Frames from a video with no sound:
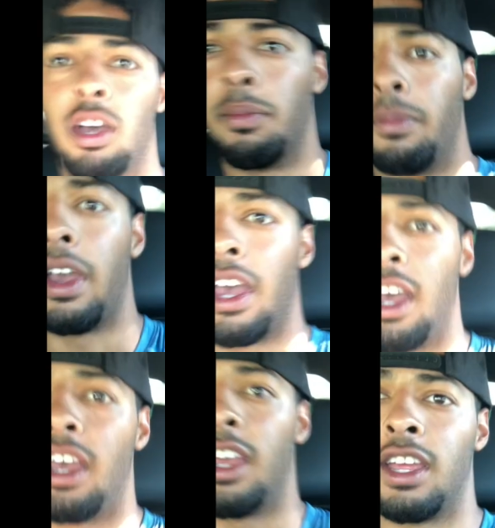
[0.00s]
them,
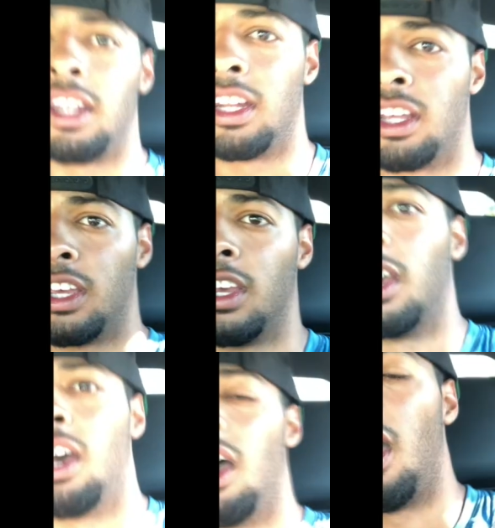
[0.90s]
and
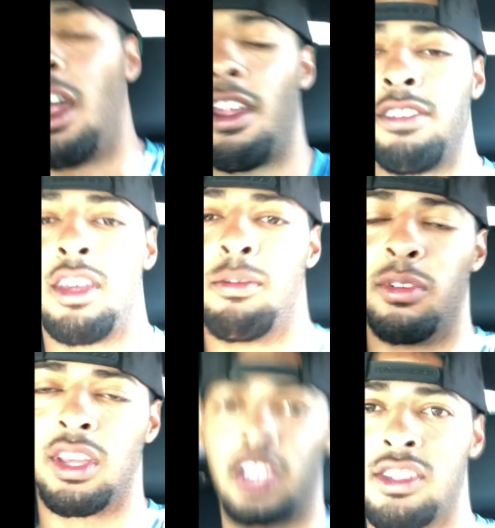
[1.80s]
I'd have to hit him
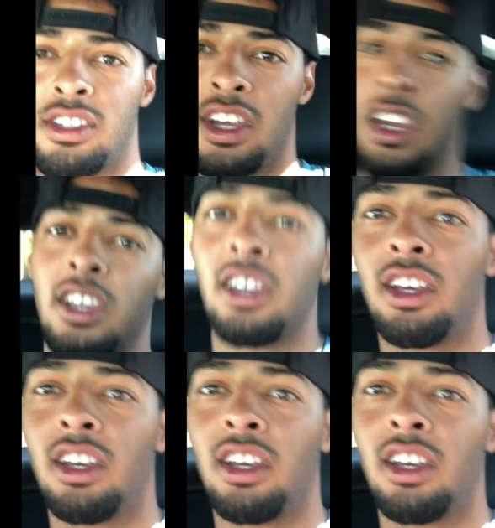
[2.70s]
with like a stick,